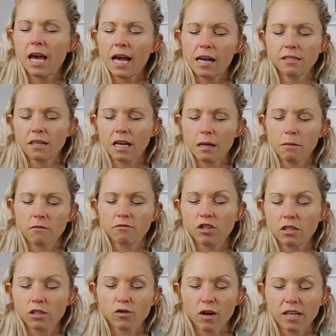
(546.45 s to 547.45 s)
It is in the name of
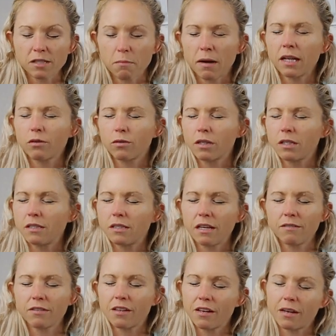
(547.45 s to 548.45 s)
Jesus Christ, my Lord and
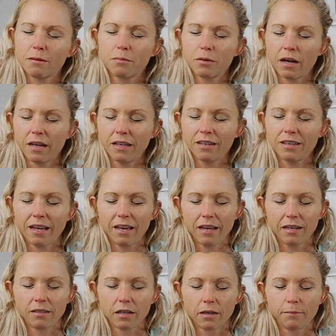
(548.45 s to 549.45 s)
Savior, that I pray.
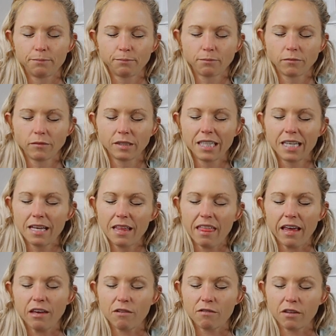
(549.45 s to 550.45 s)
And um,
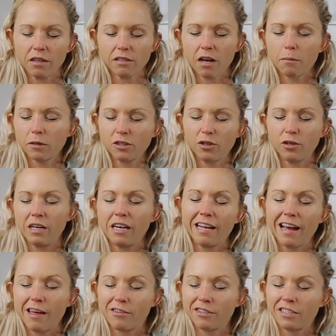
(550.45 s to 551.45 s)
Thank you for this opportunity to
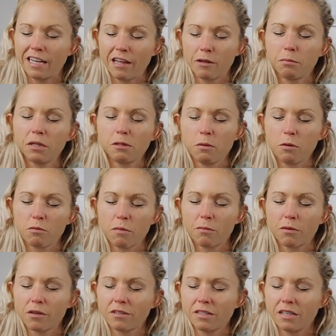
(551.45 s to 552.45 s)
gather together. Please be with my
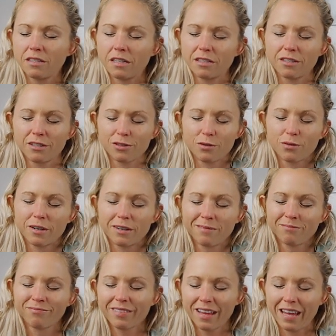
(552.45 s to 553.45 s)
brothers and sisters, Lord.
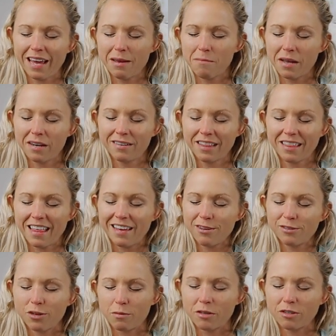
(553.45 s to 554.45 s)
Amen. Thank
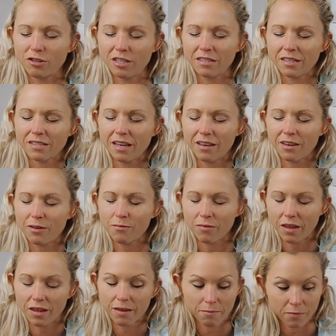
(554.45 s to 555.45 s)
you so much, Jesus. Thank you.
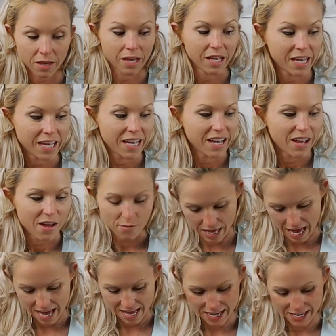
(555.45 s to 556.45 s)

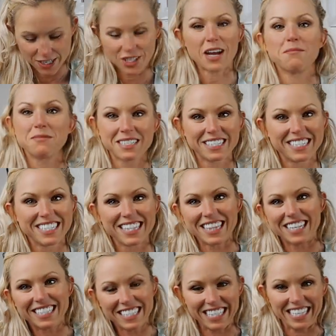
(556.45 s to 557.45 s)
Okay, chapter
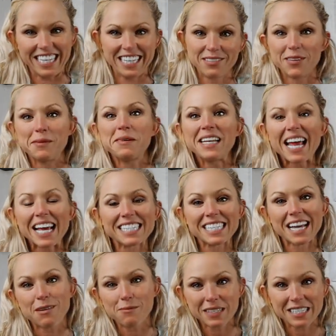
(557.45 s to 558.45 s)
13 will be
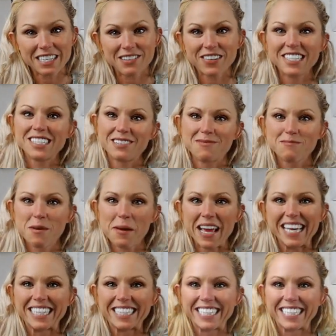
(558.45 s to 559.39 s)
next. I hope to see you very soon. Bye bye.